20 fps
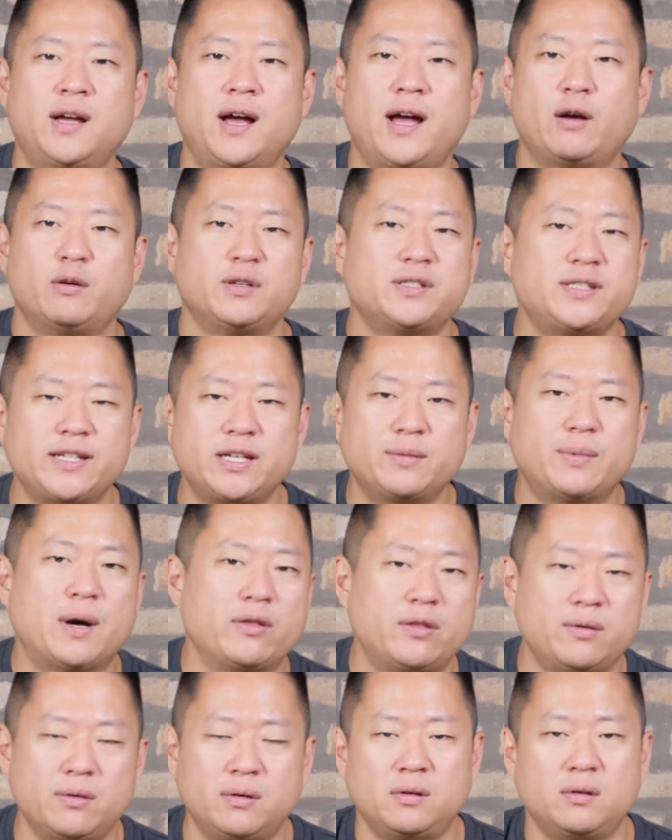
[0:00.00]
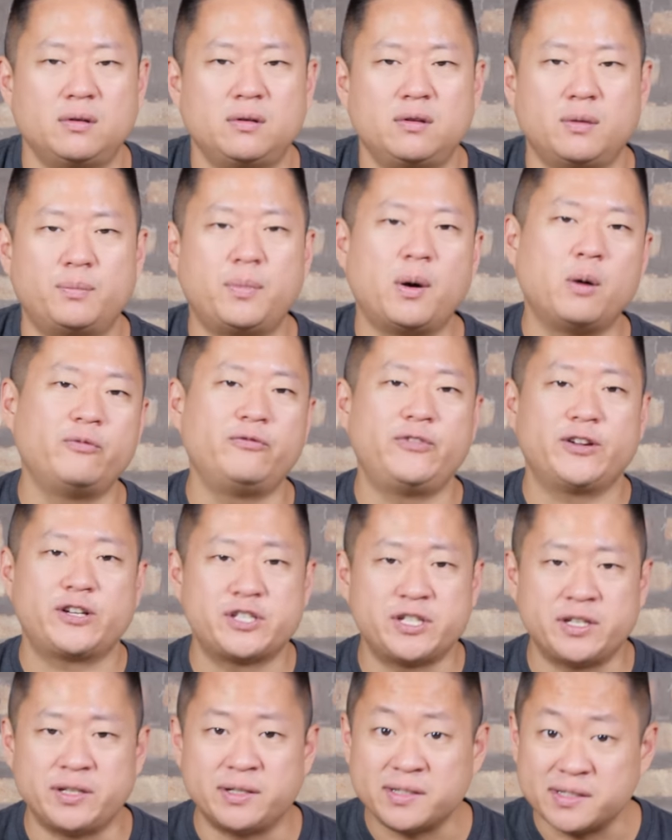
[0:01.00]
I always think about the the Pulp
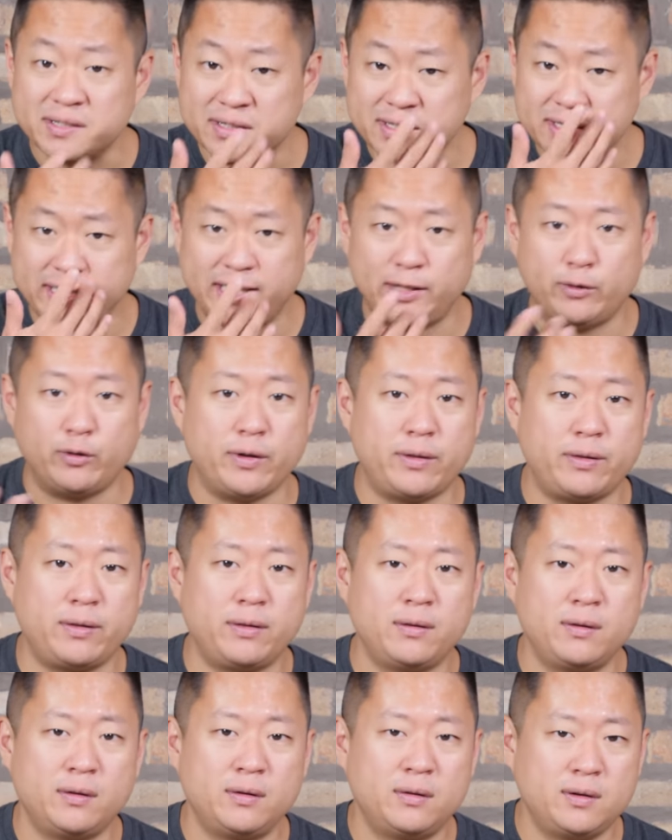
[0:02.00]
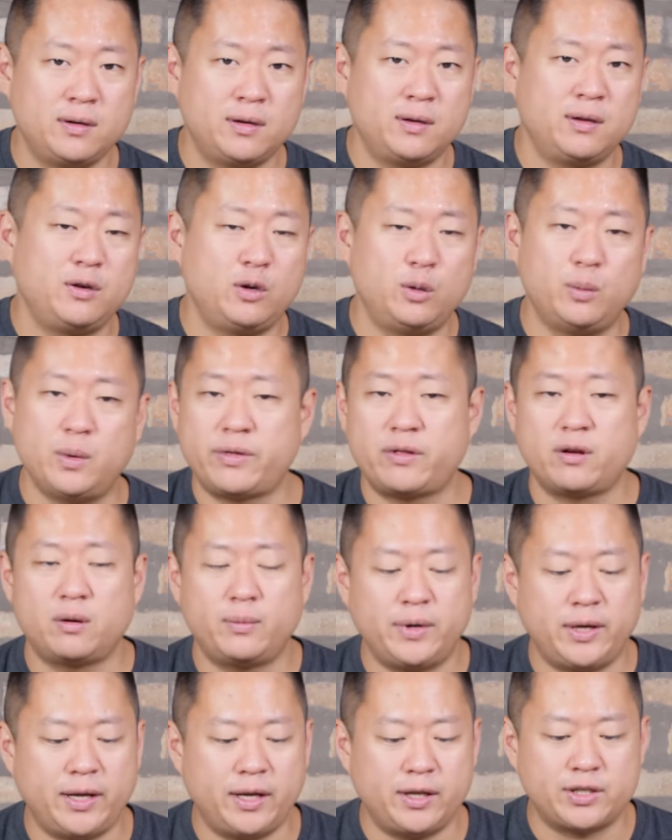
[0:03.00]
Fiction scene with Uma
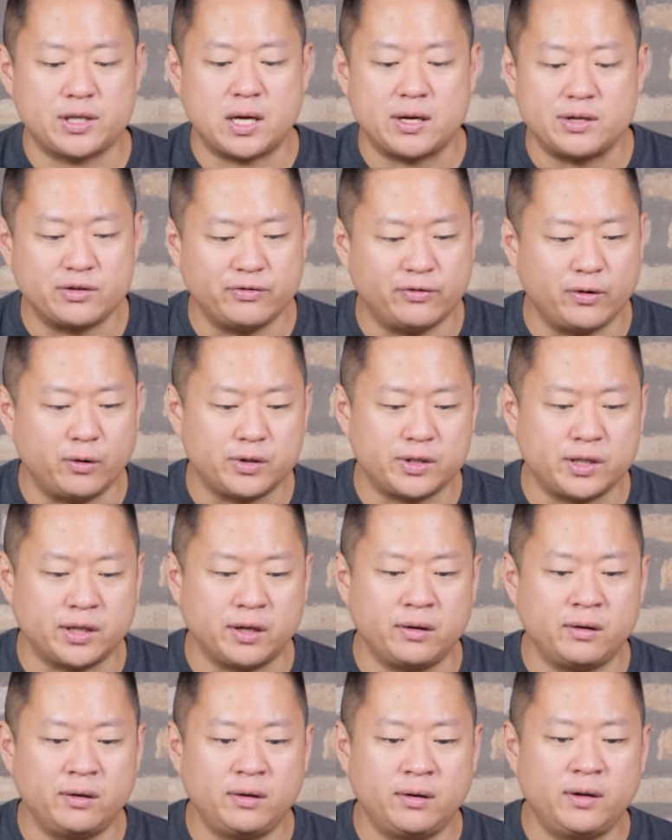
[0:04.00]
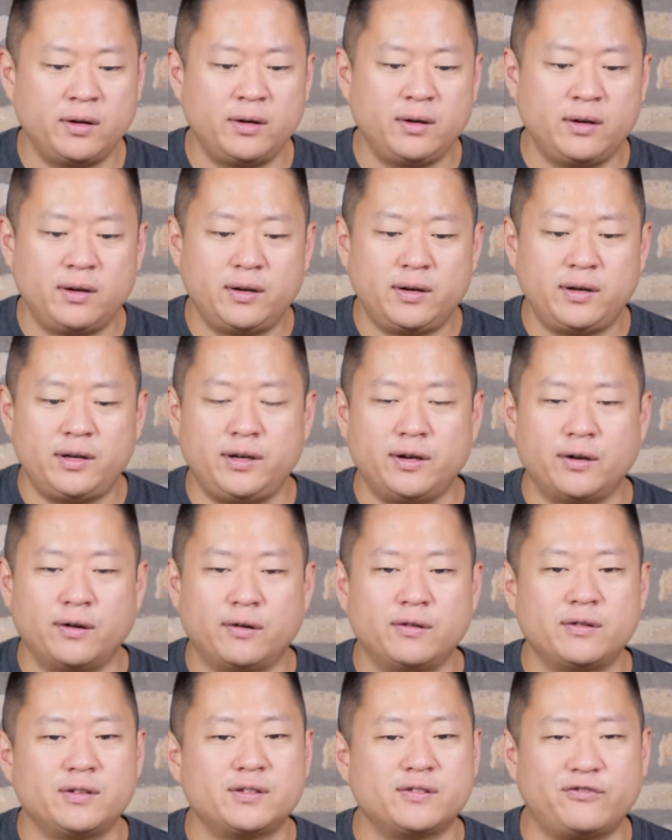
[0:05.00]
Thurman and John Travolta. You
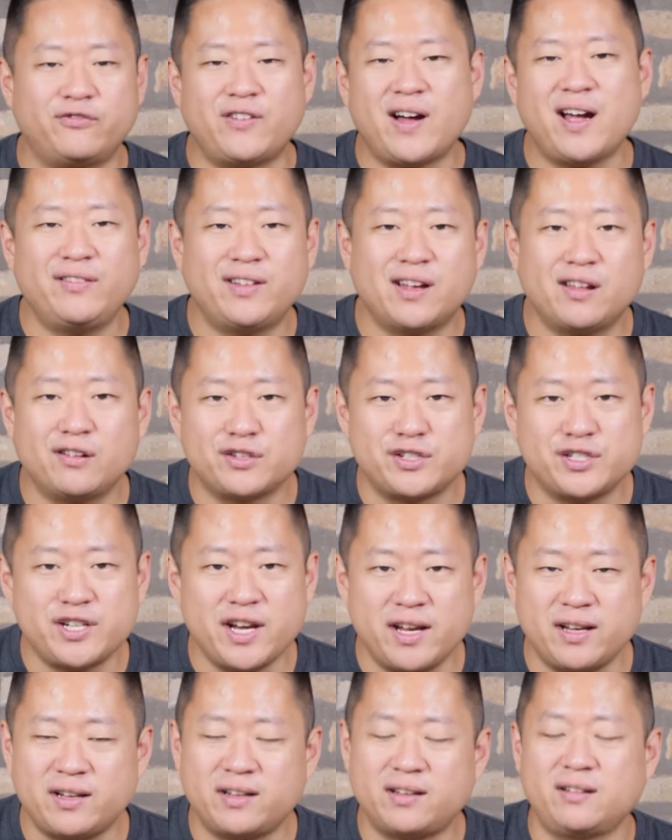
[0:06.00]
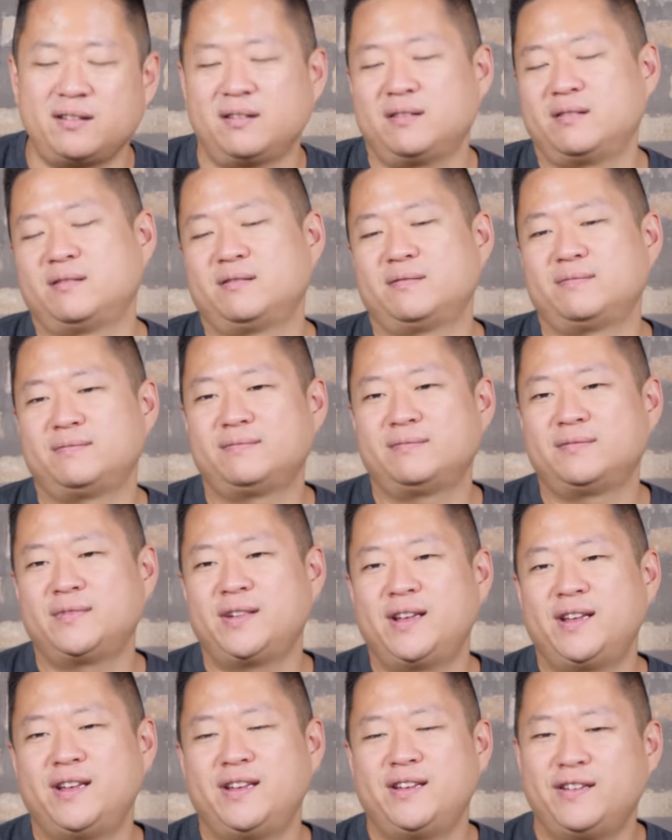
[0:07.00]
know, it's a five dollar shake.
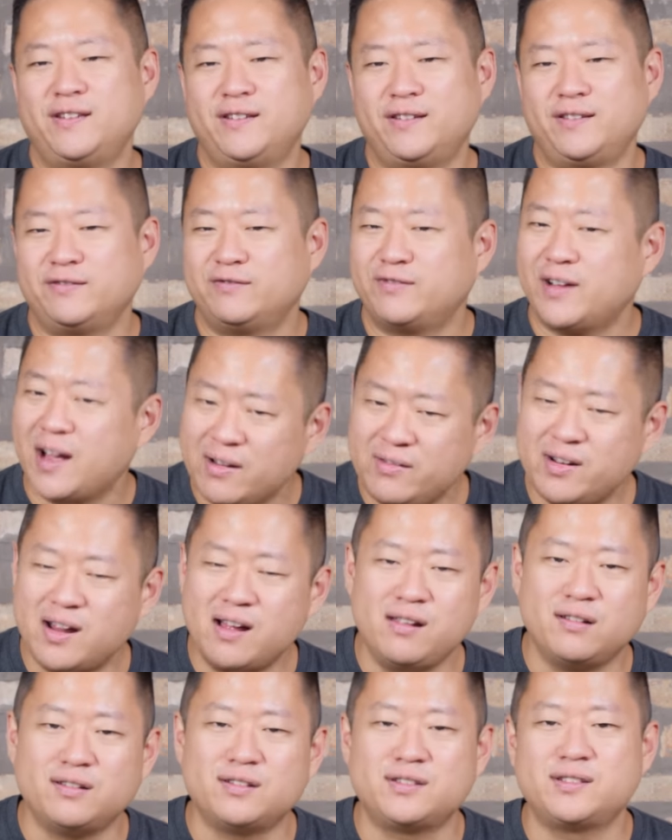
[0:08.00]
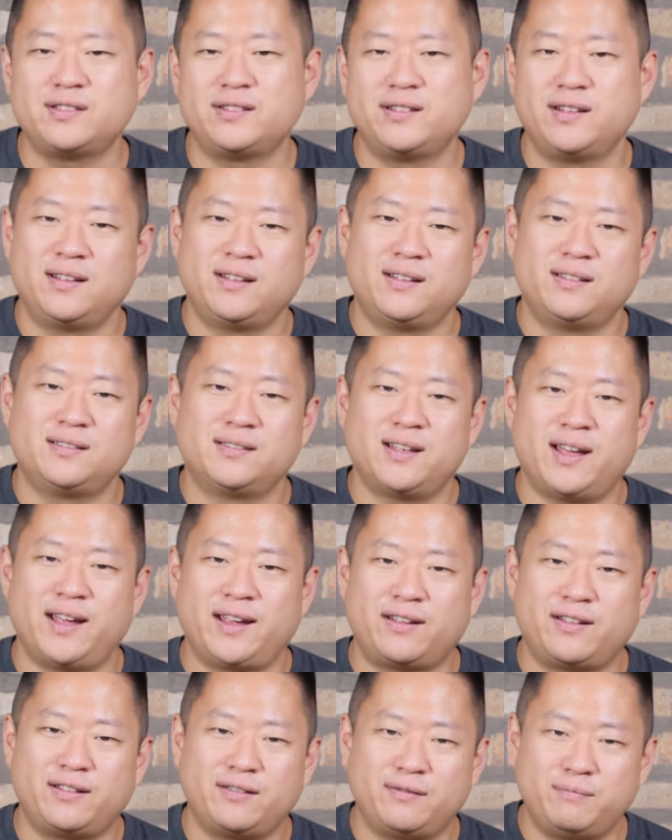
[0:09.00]
Five dollars. It's
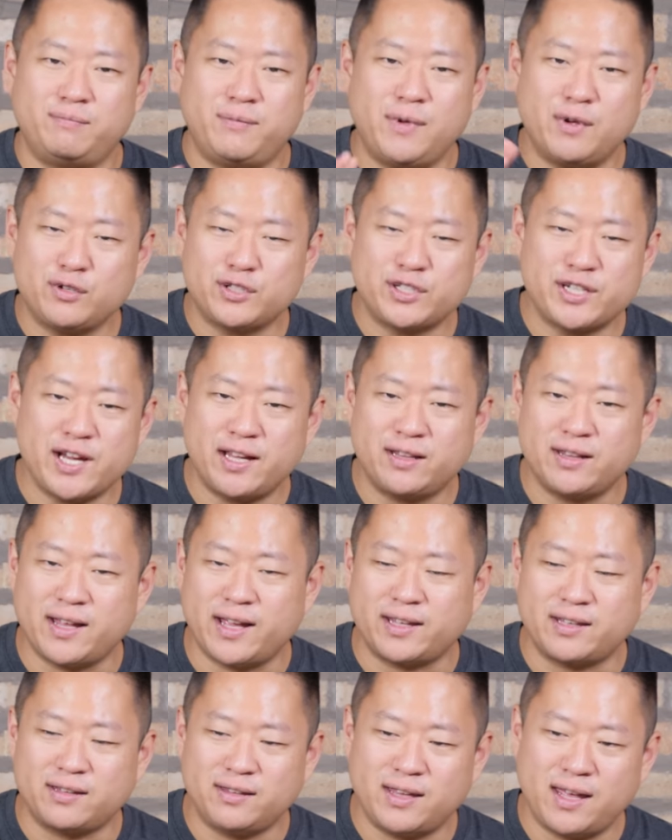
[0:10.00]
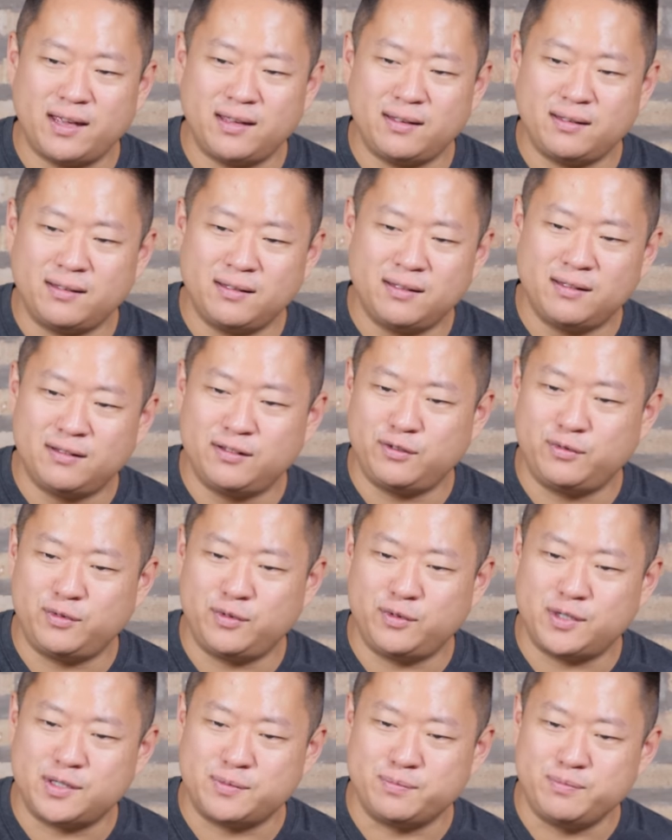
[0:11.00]
like milkshake. Like they,
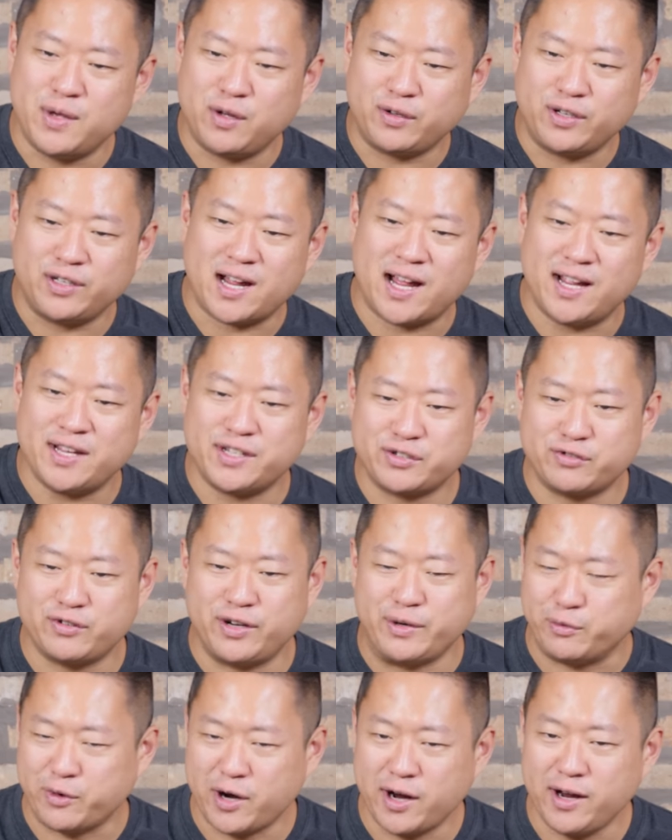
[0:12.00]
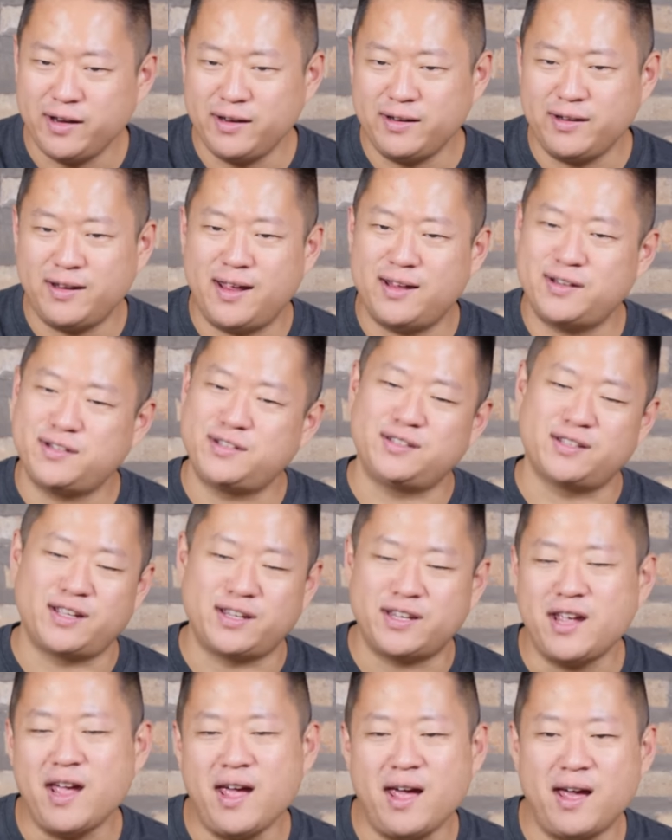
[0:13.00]
it's milk and ice cream, right? And she's
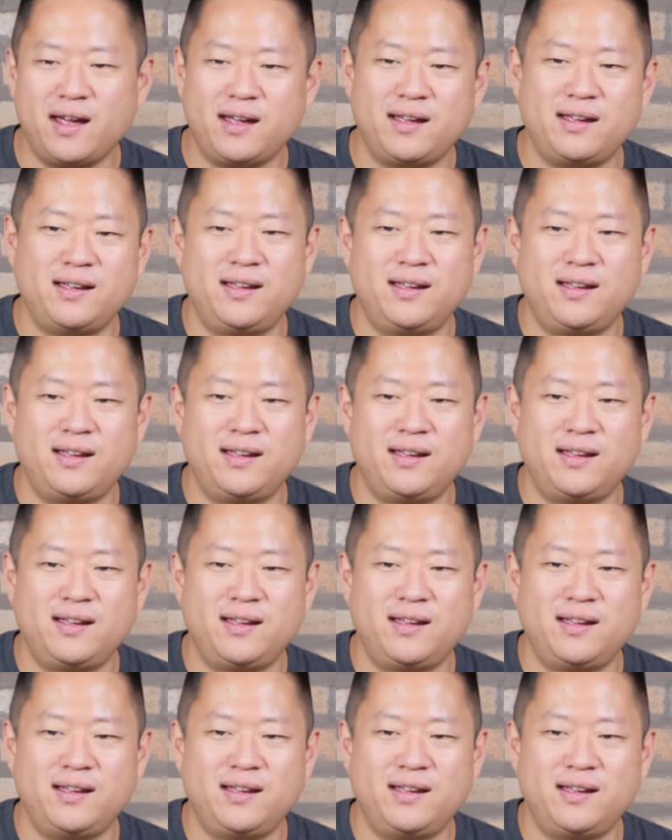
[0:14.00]
like, yeah.